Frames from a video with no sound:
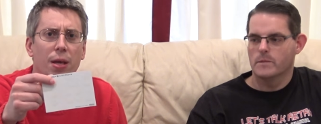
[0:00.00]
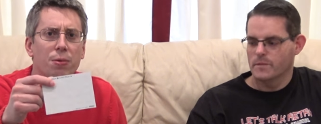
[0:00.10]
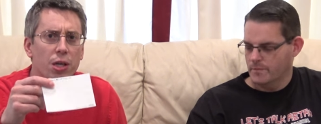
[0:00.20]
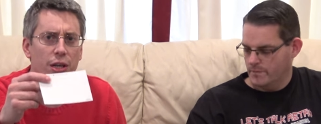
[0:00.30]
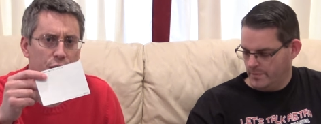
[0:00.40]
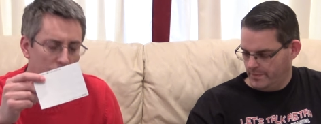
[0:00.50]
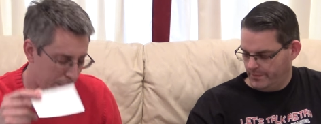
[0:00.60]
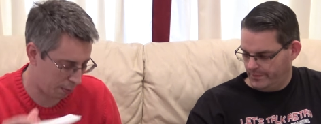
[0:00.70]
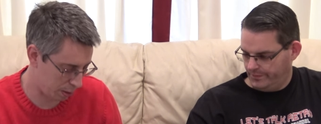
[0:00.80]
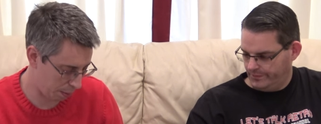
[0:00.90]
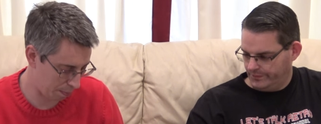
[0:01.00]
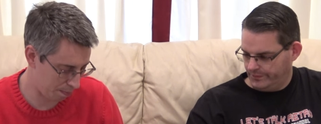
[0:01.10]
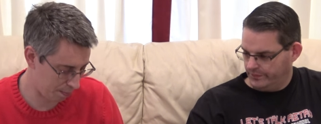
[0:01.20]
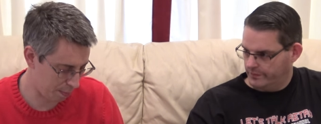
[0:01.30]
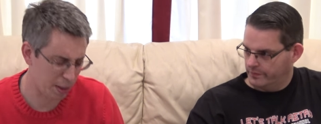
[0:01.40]
Speaker 1: It's only cheap. It's
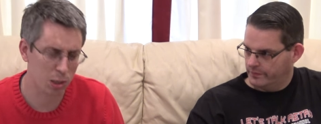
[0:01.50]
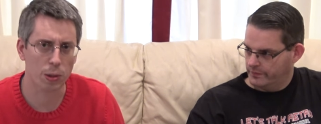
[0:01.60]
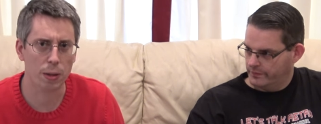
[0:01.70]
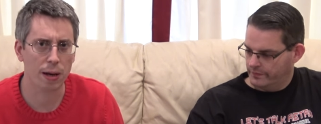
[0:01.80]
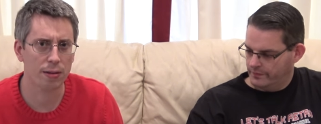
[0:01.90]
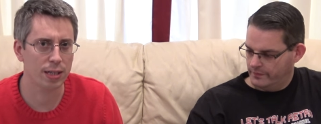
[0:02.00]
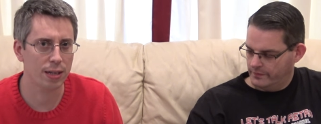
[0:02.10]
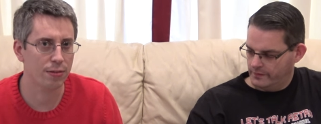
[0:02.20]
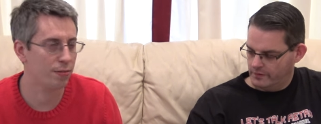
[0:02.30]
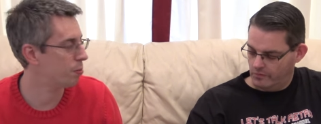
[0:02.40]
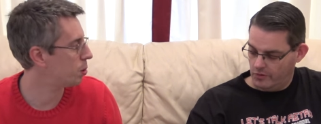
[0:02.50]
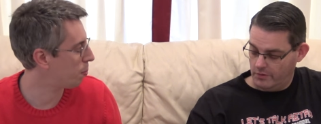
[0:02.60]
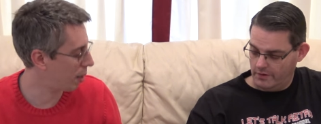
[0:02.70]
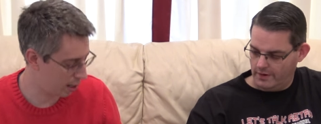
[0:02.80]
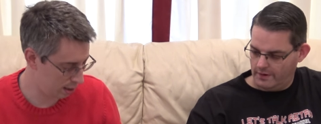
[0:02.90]
about about twenty pound delivered from
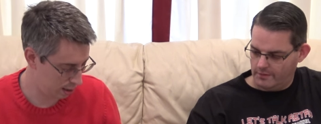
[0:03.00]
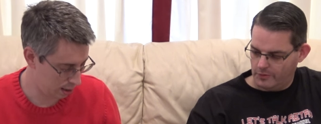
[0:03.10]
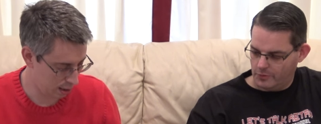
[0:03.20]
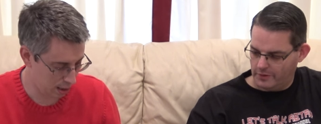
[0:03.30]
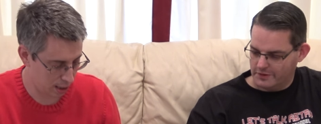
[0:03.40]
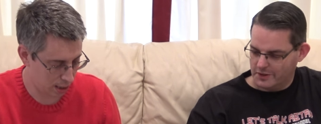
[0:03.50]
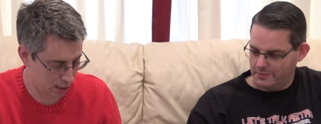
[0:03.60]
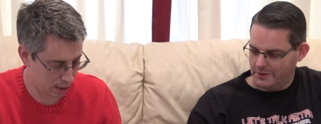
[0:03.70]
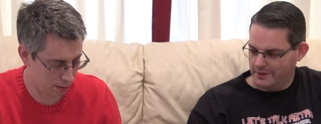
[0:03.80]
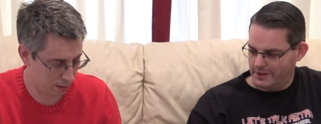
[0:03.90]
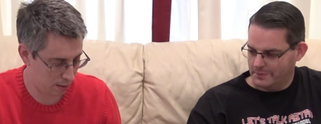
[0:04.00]
Japan. Right. I thought it was going to so, be quite